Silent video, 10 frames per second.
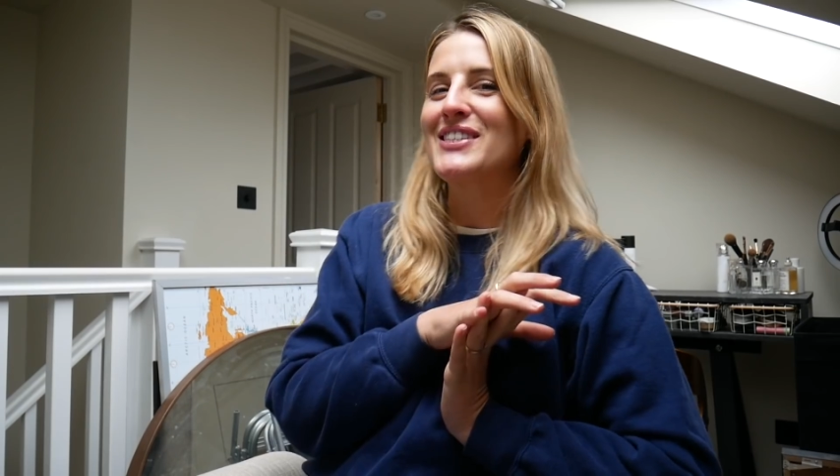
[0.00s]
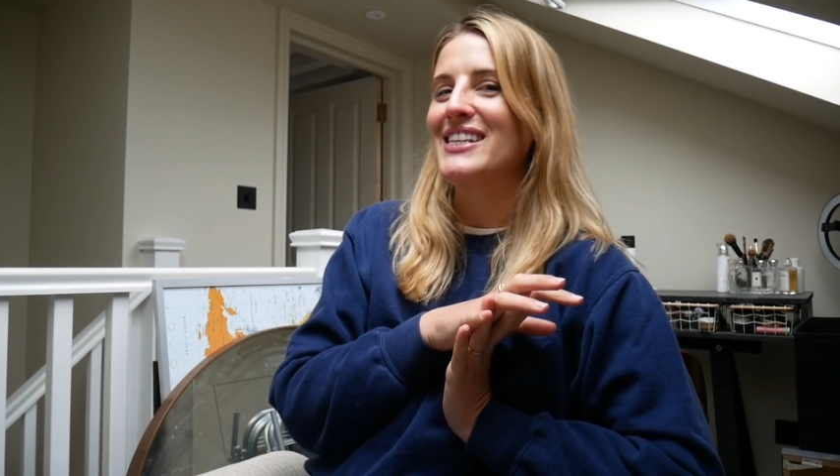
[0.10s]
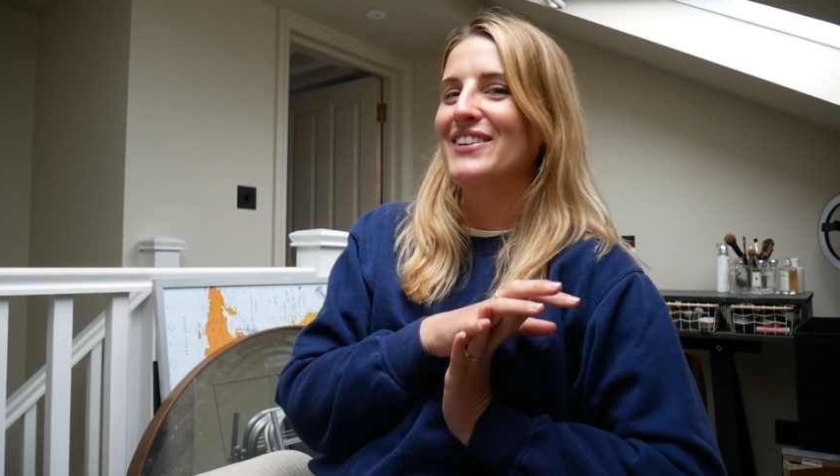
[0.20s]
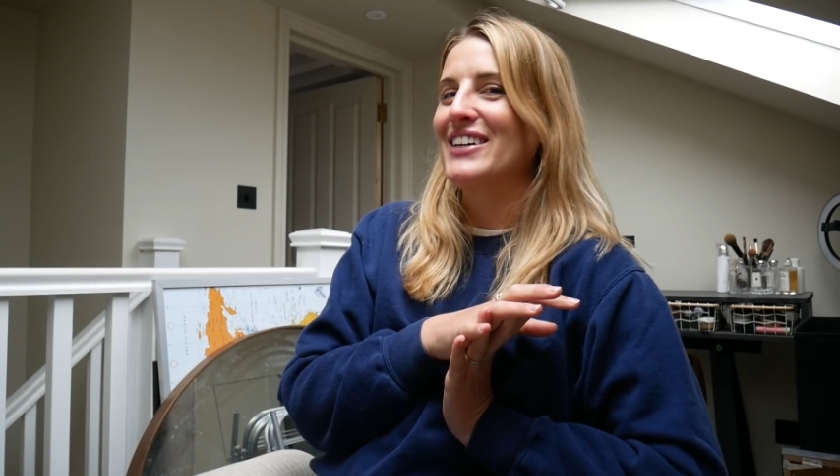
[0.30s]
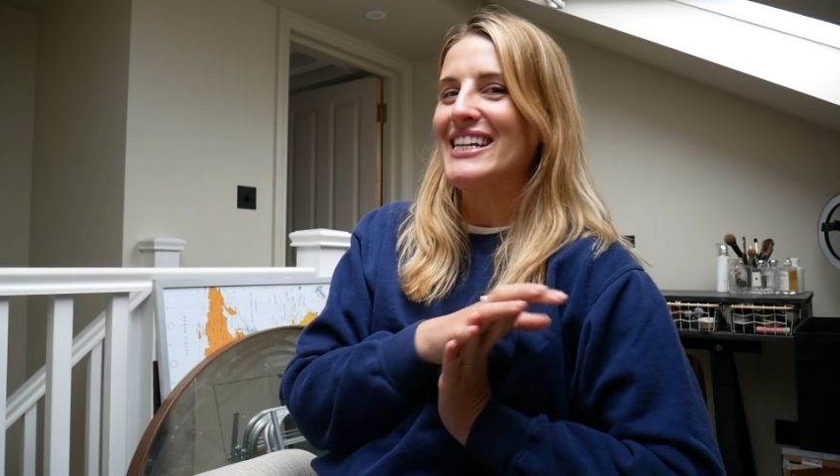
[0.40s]

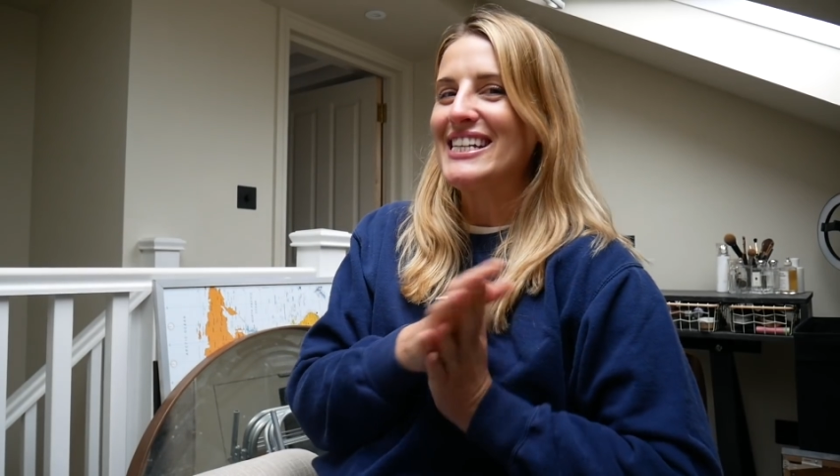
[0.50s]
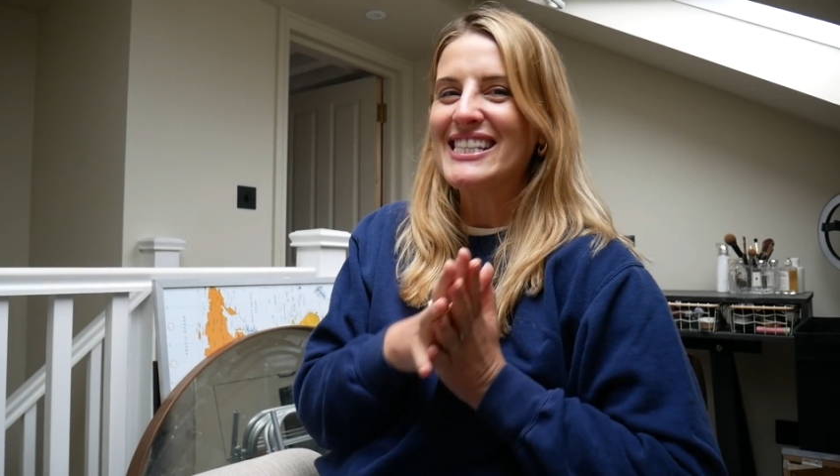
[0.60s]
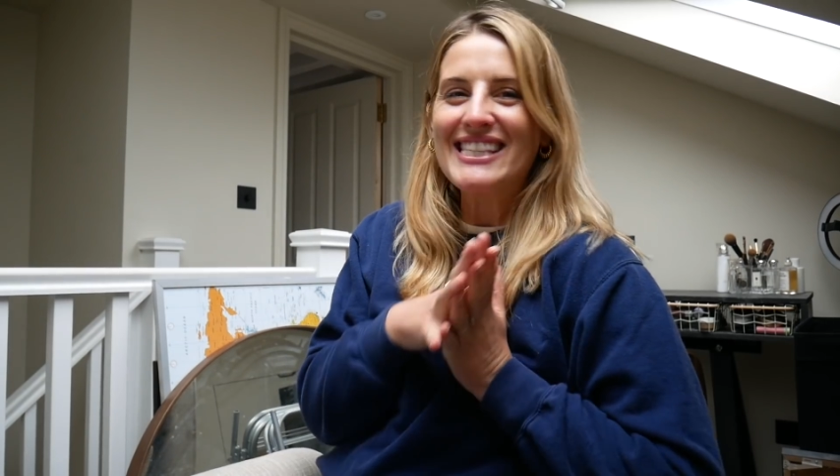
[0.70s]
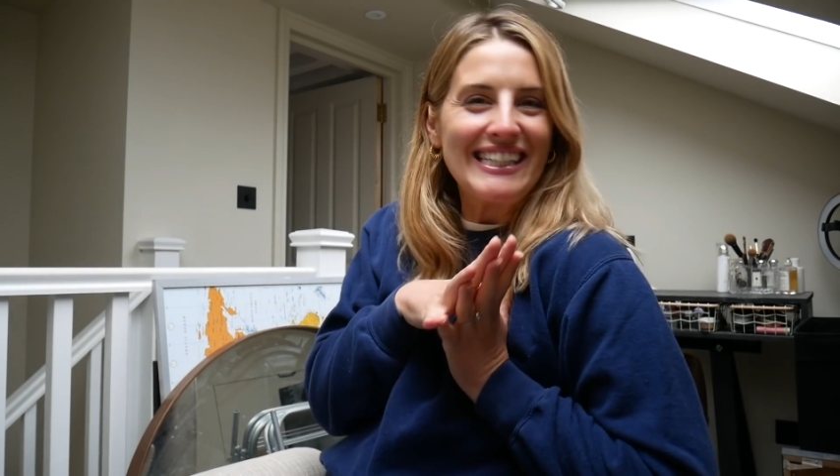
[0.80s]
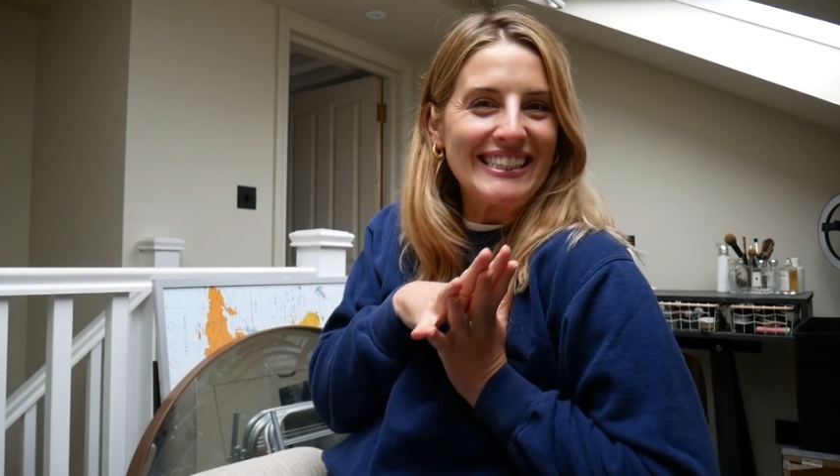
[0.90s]

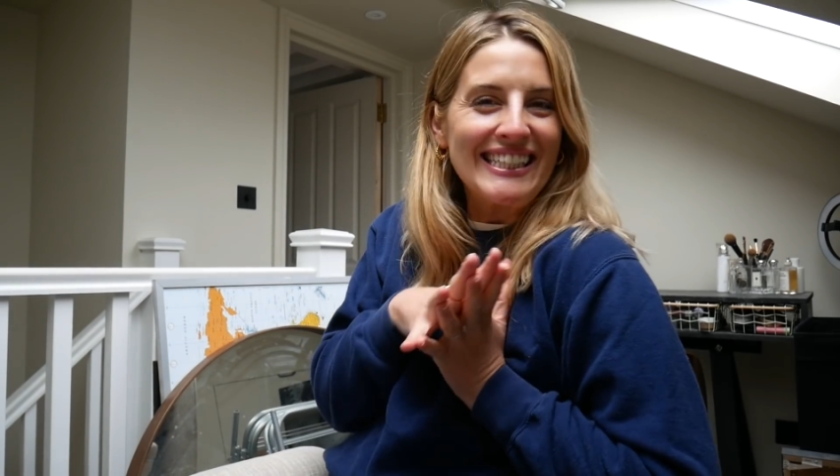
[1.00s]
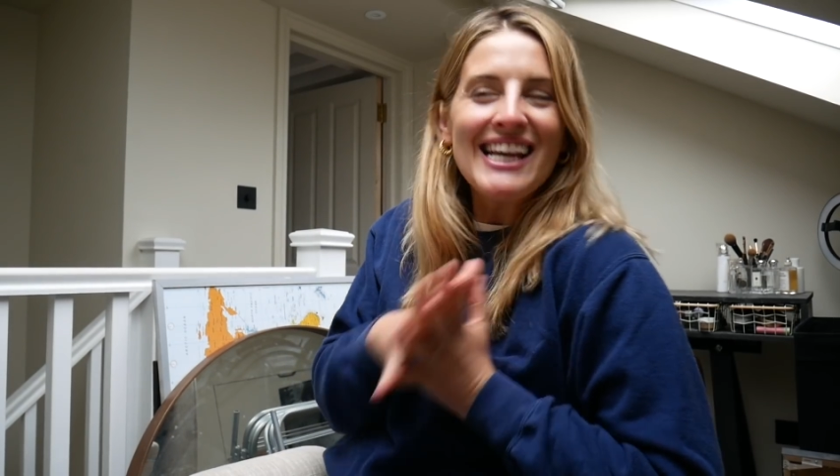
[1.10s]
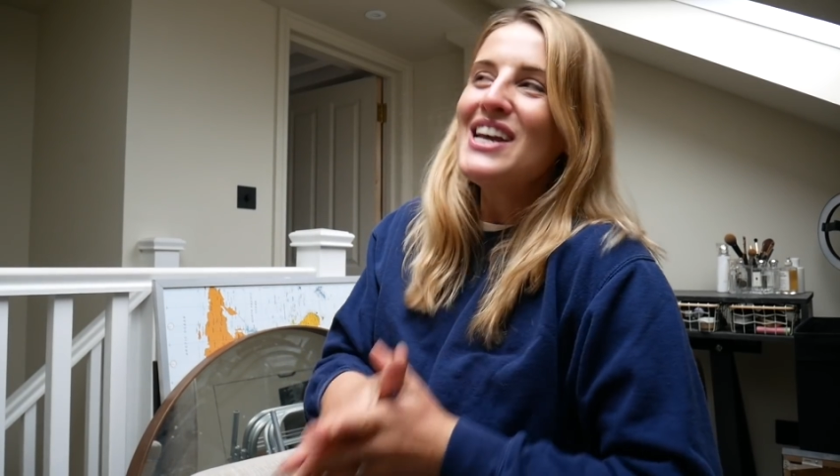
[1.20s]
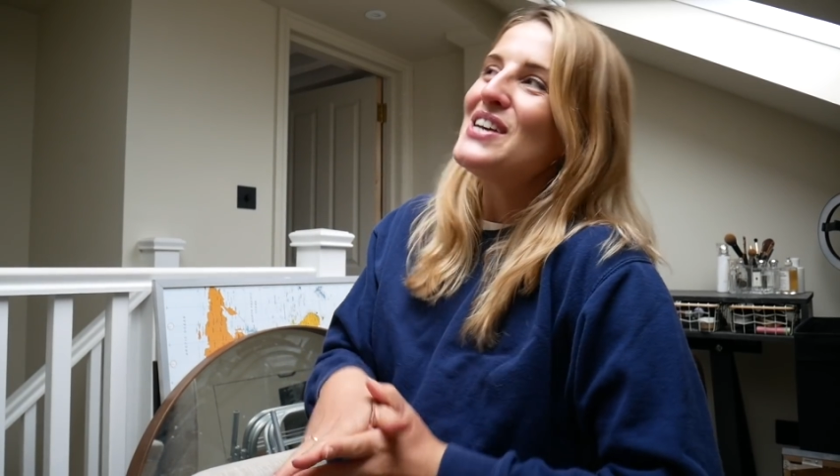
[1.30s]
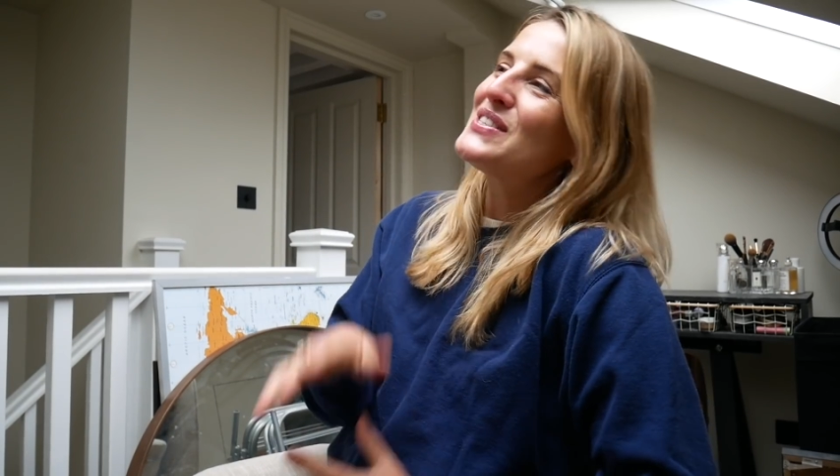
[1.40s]
series.
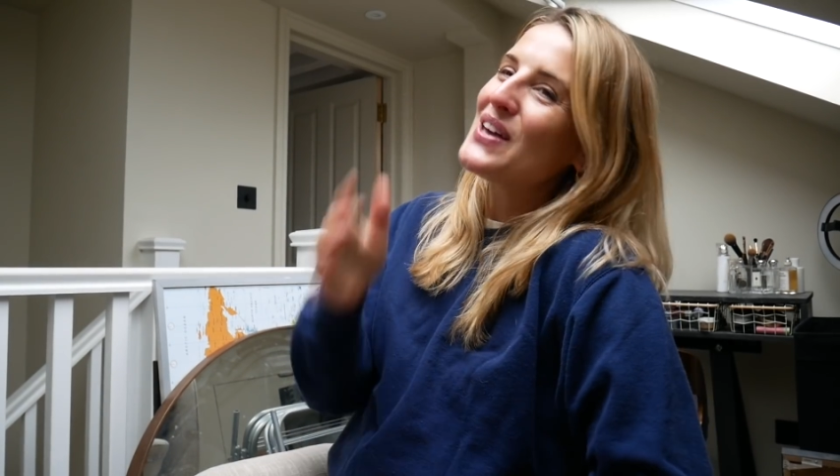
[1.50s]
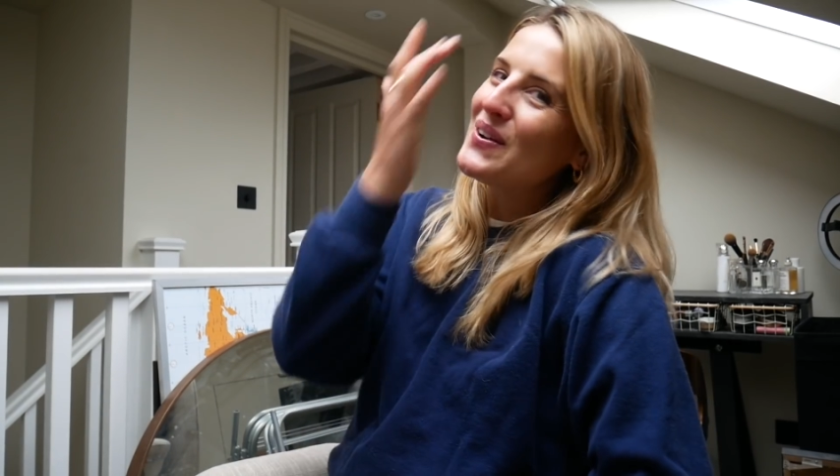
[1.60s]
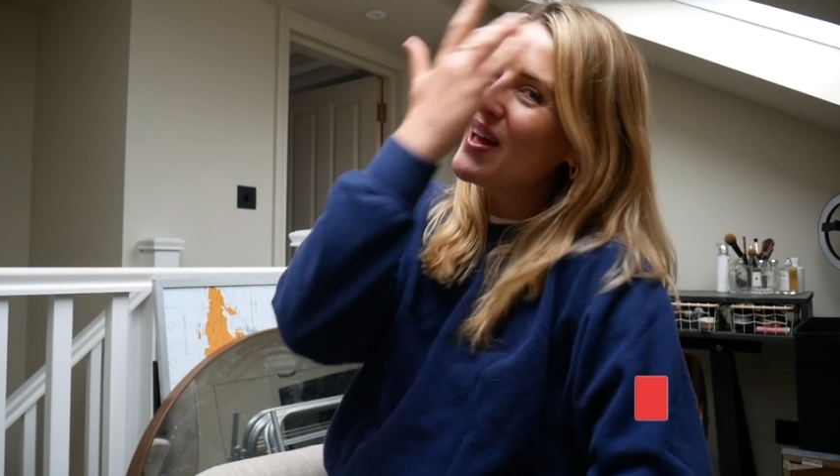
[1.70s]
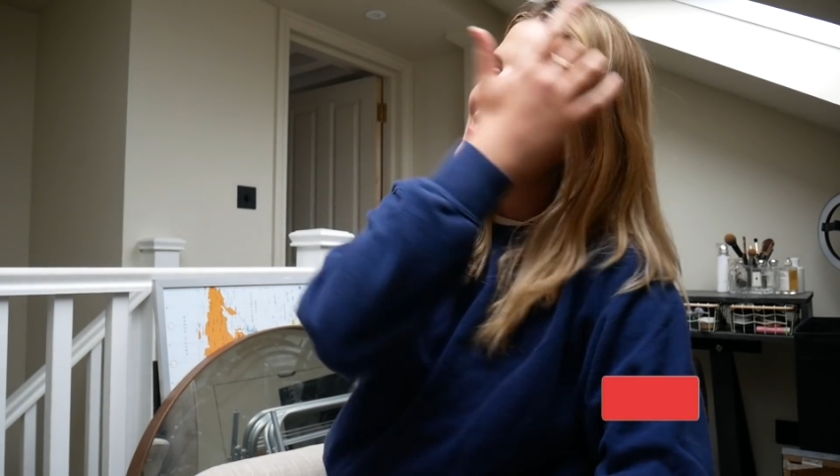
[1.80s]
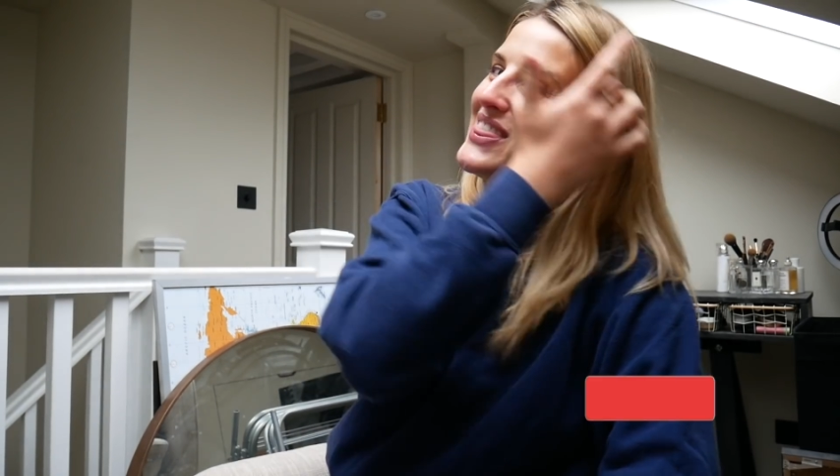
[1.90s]
So